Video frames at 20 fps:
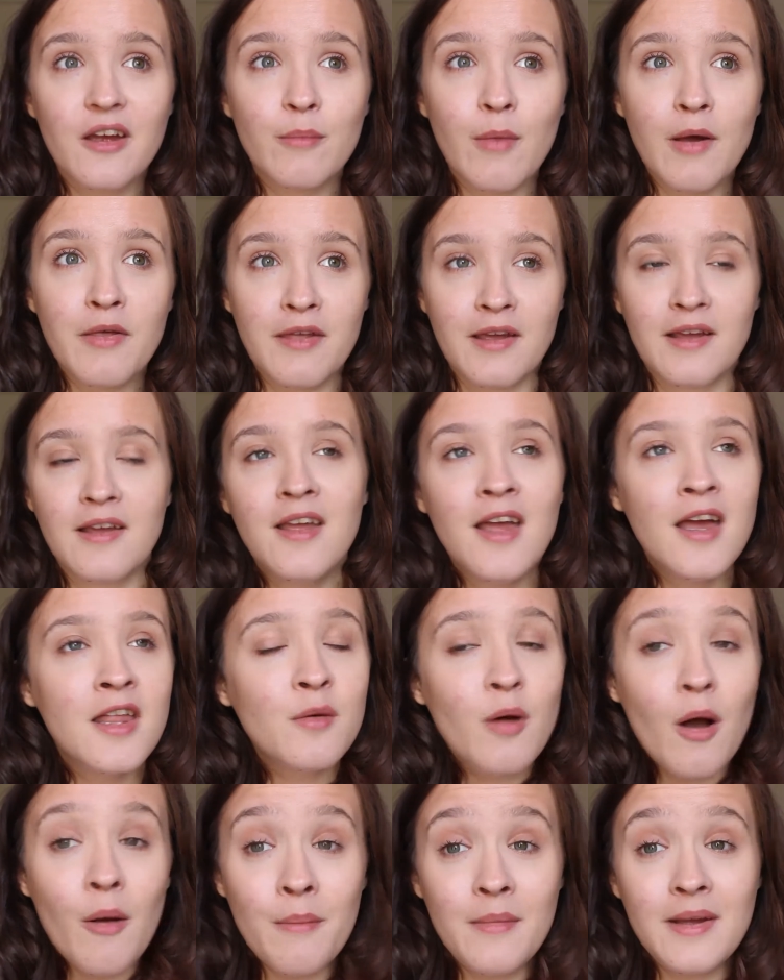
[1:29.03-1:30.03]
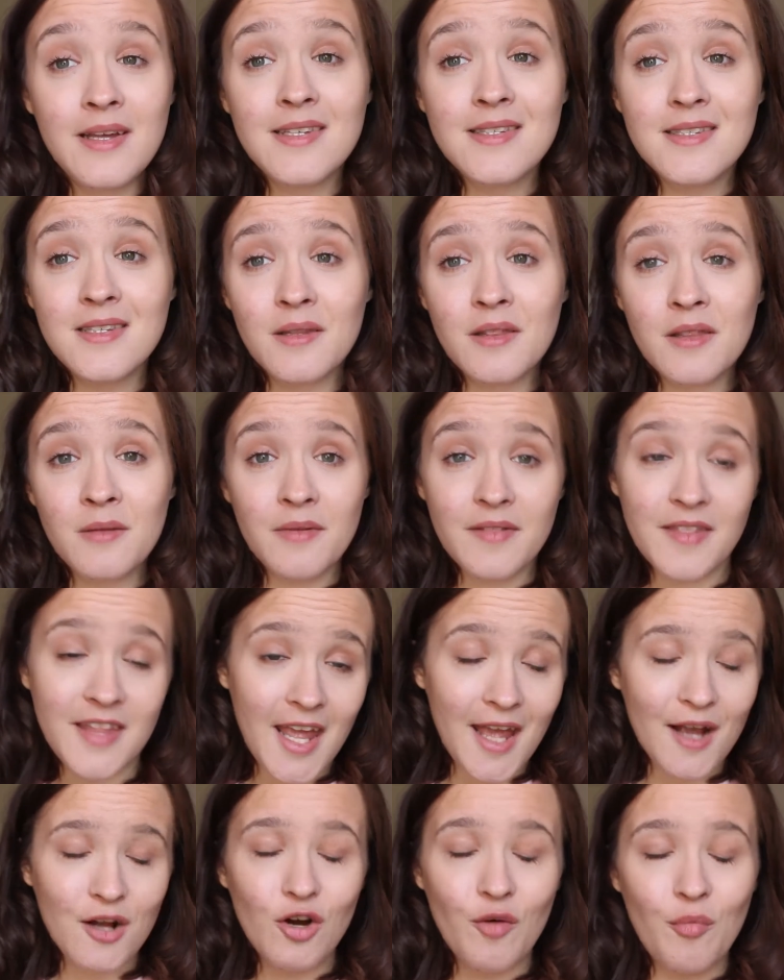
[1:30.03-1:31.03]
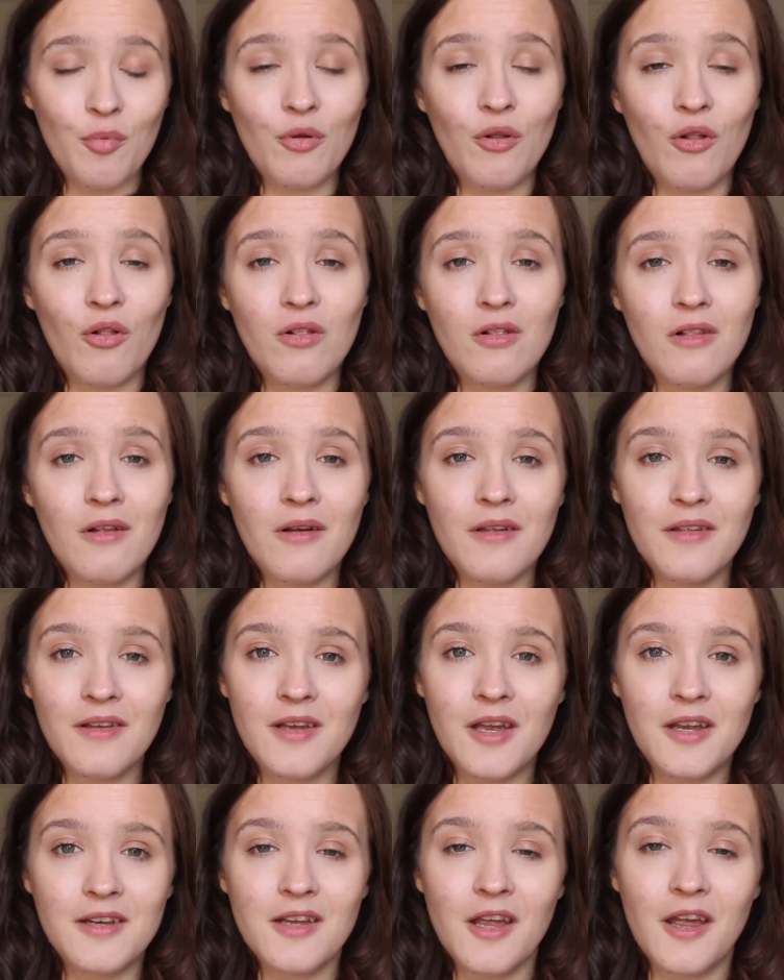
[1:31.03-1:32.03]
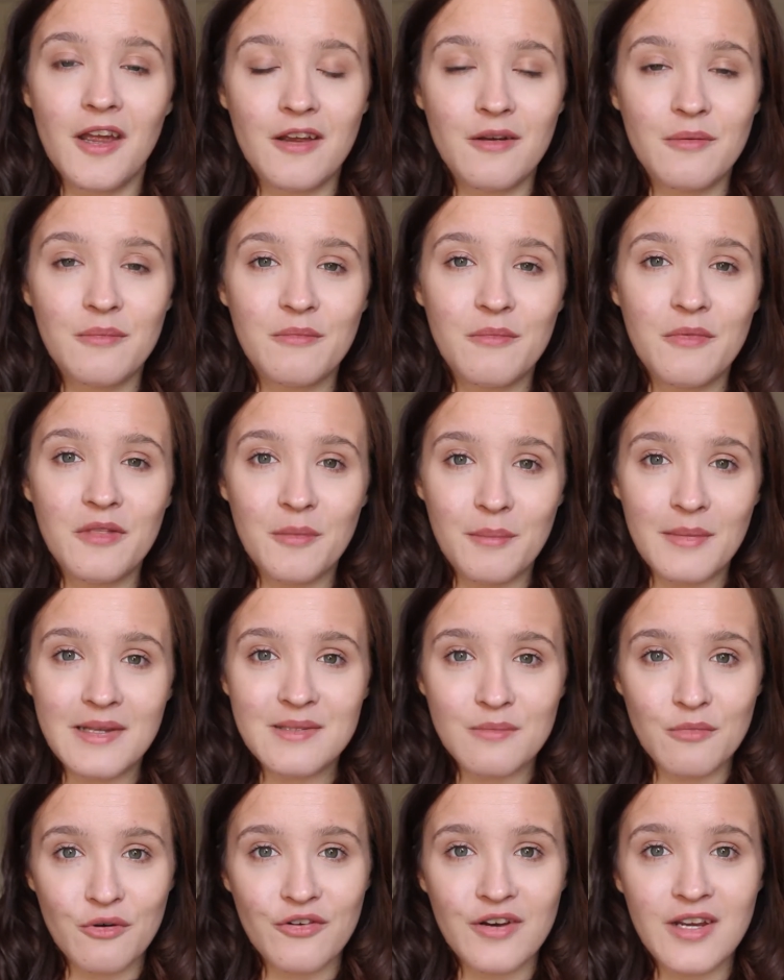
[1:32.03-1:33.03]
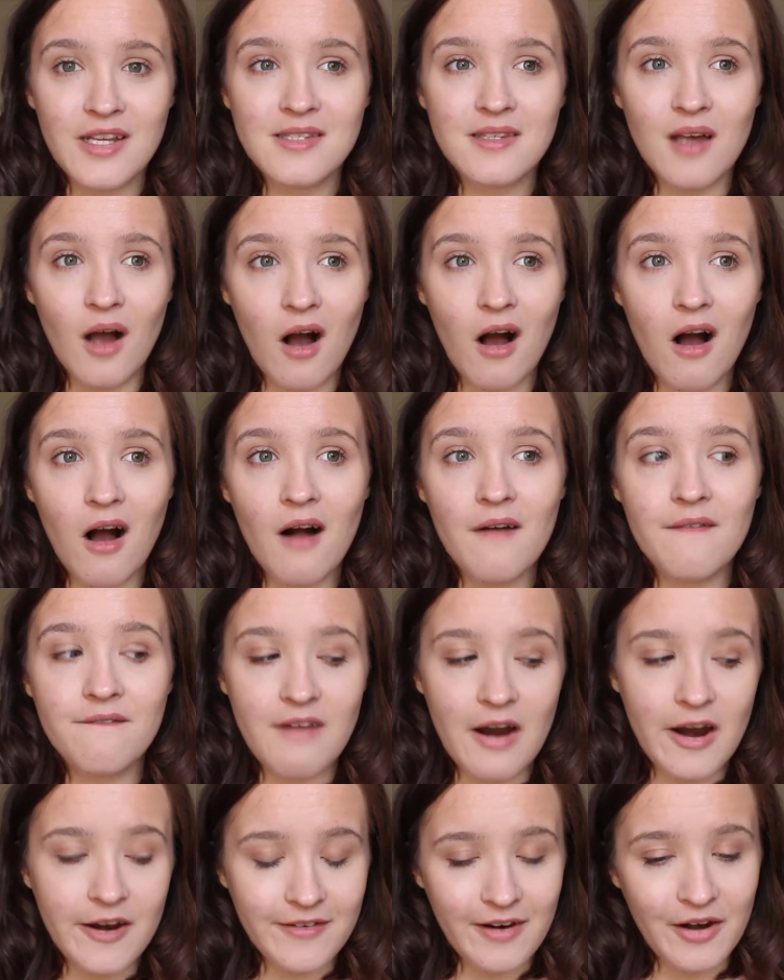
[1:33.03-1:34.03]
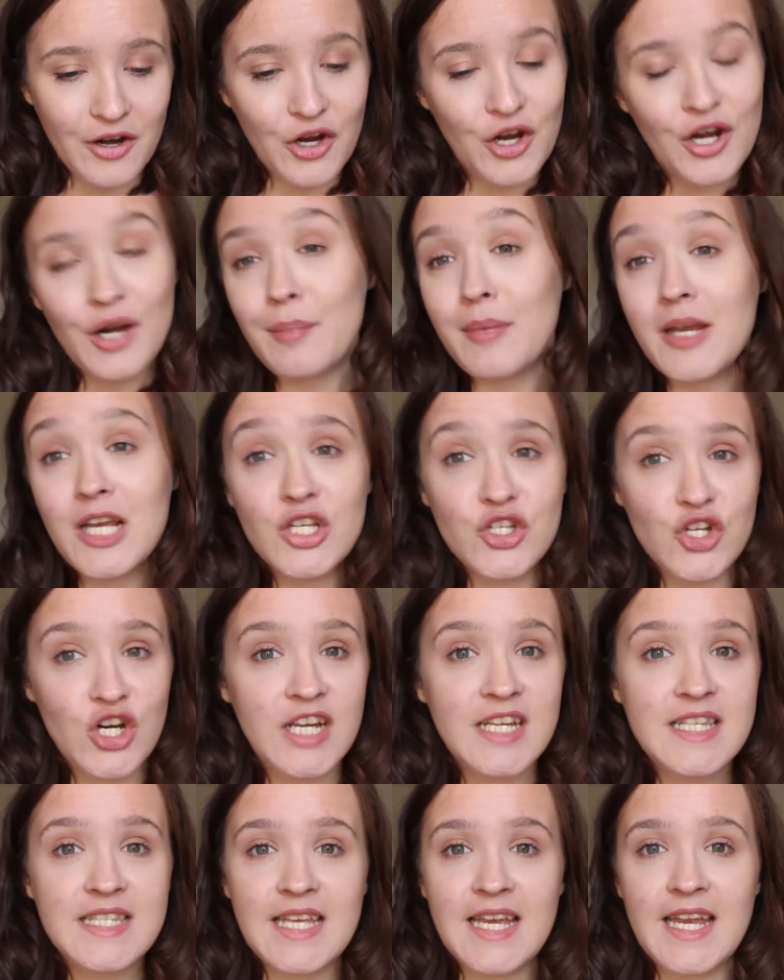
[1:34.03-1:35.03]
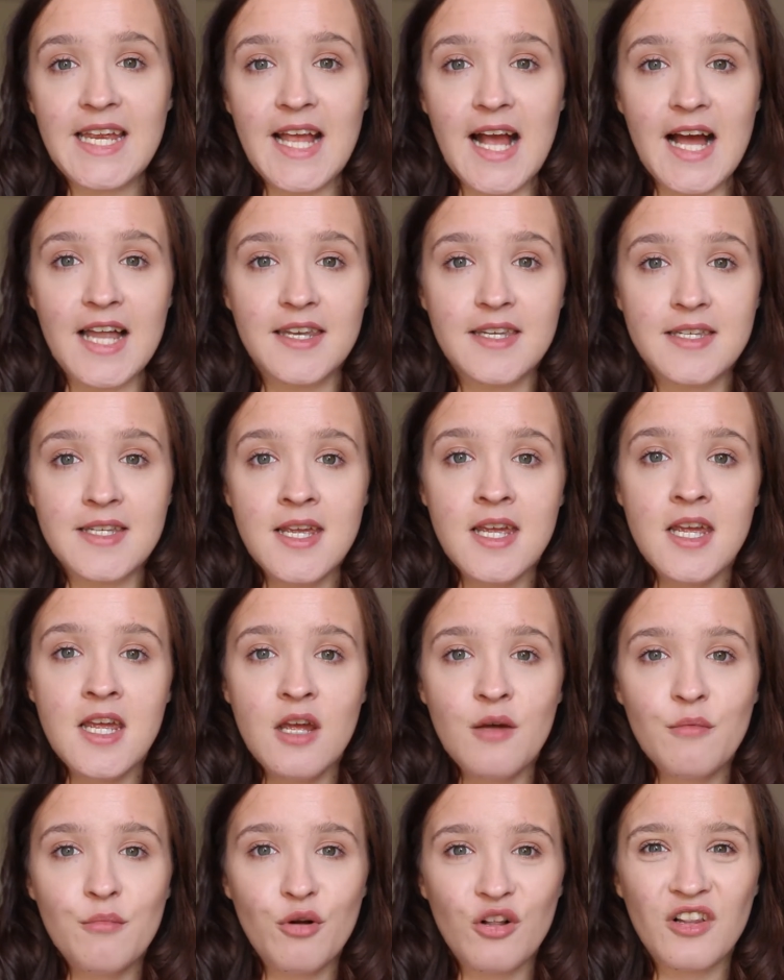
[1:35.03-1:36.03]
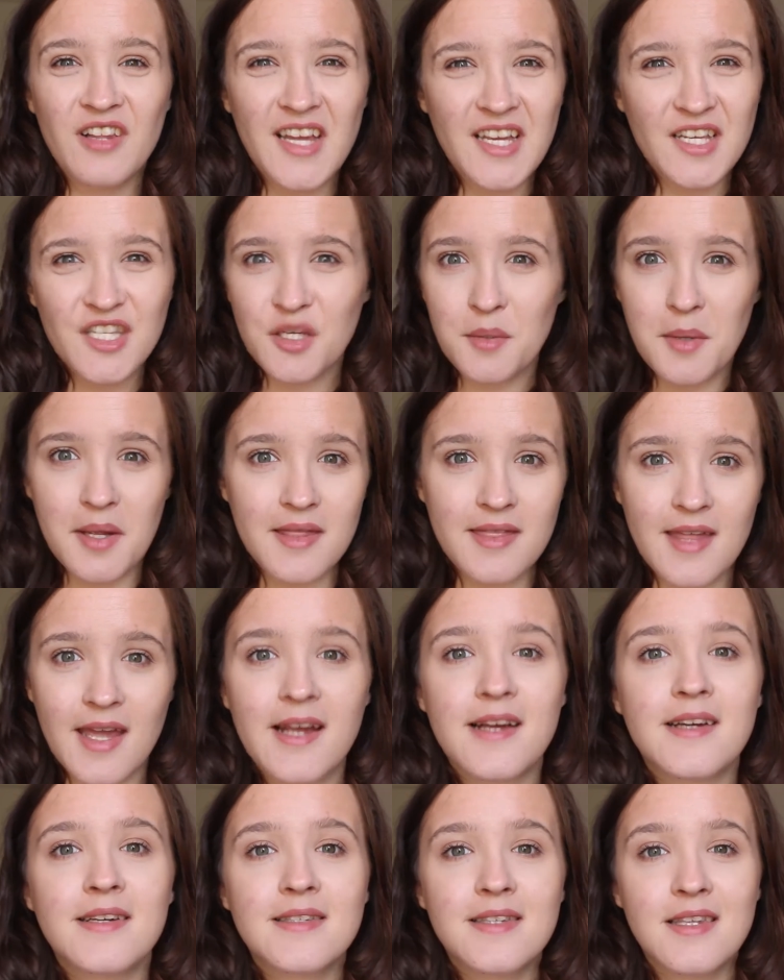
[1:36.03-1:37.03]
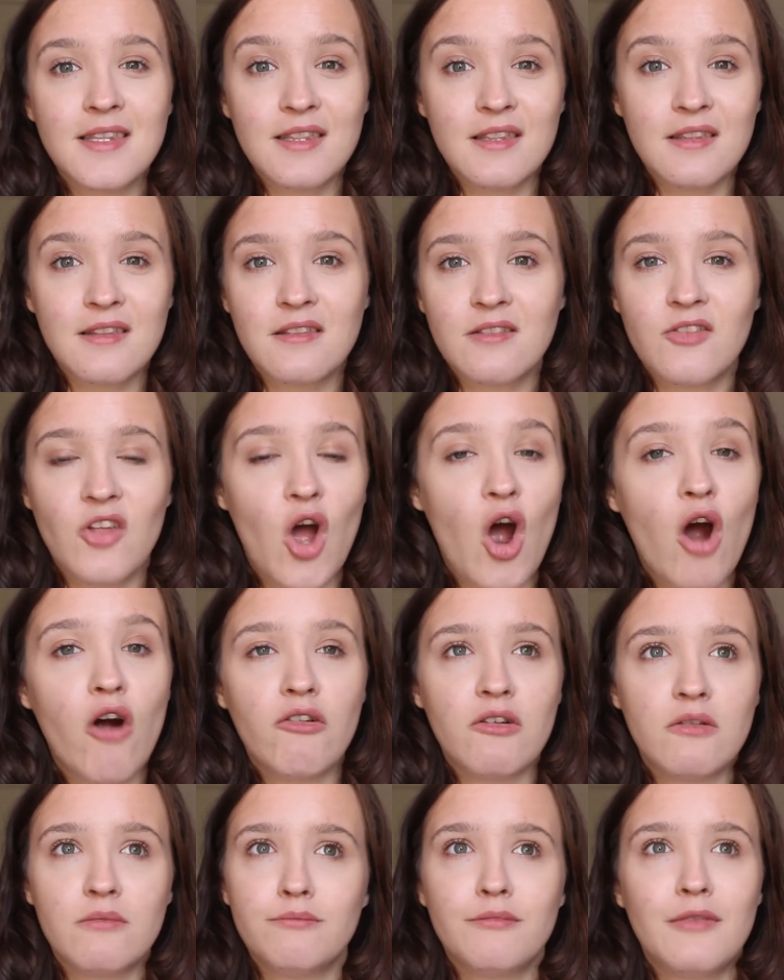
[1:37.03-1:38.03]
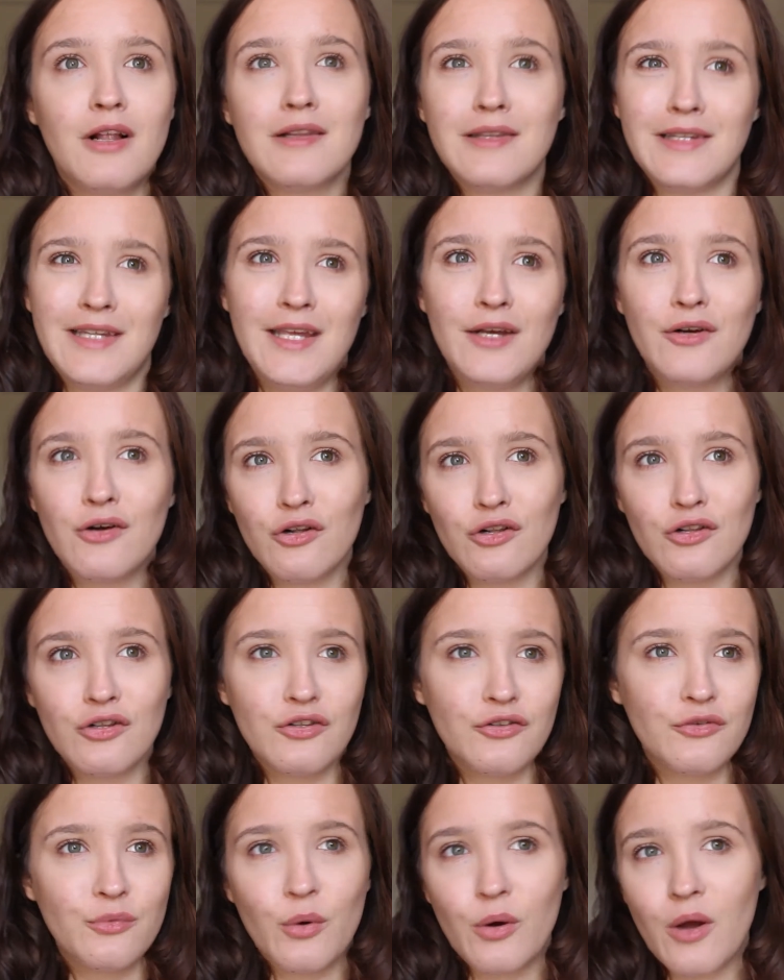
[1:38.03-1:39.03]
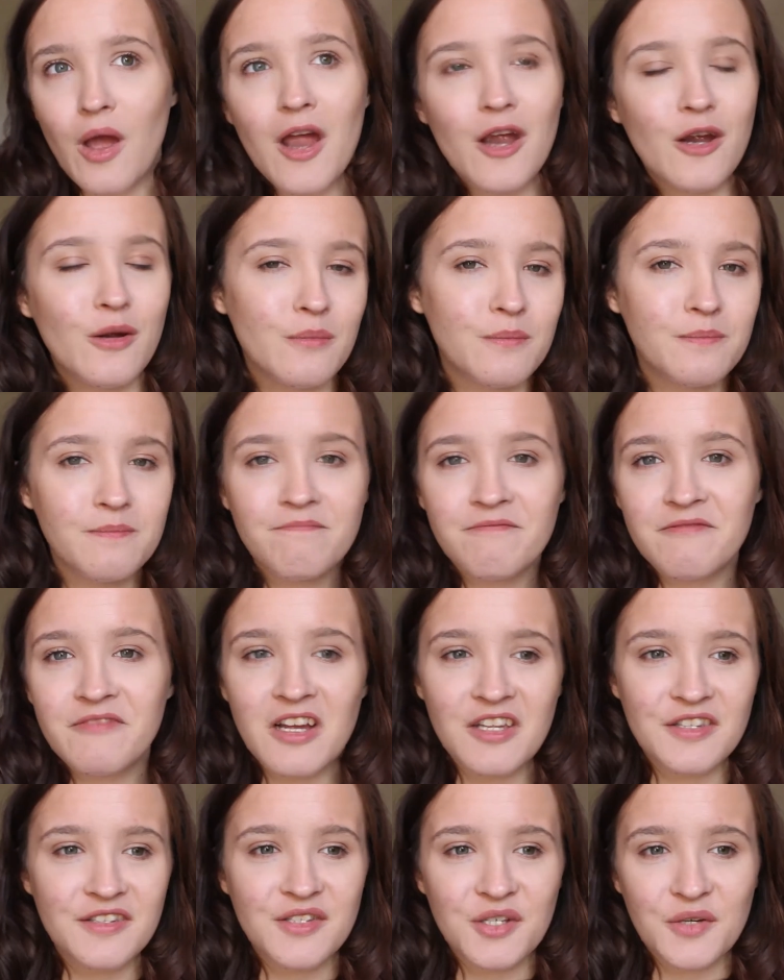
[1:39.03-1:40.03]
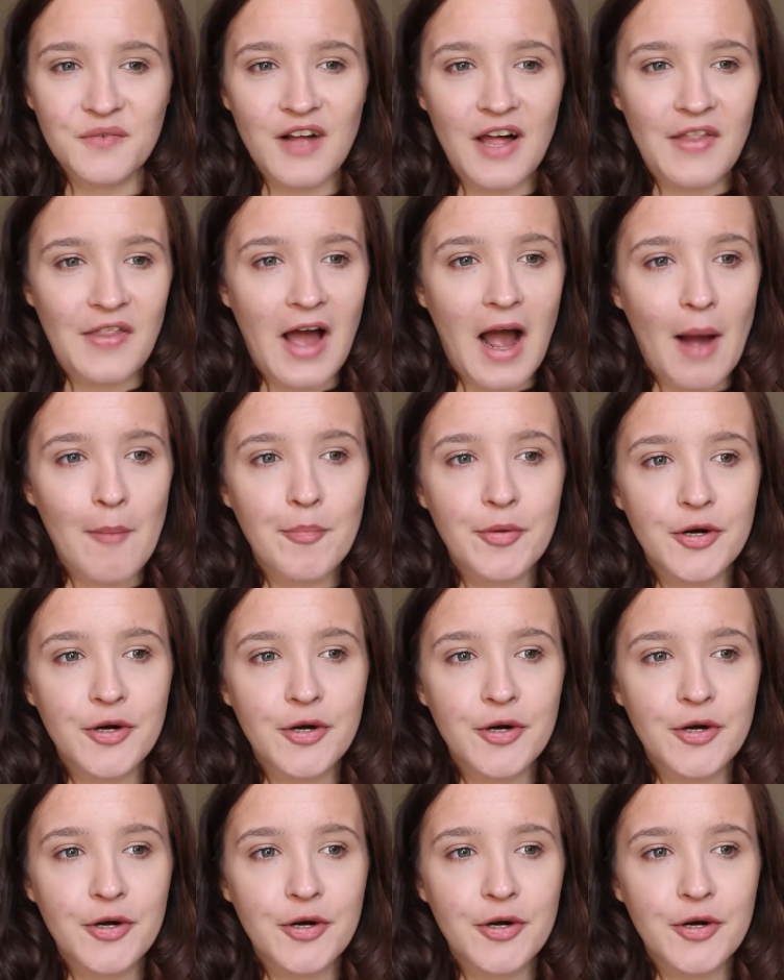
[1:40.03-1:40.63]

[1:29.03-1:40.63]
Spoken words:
I think the problem is that the It Couple, the Miz and Maryse, are very, very good at being tricksy and doing things that are illegal and stuff like that.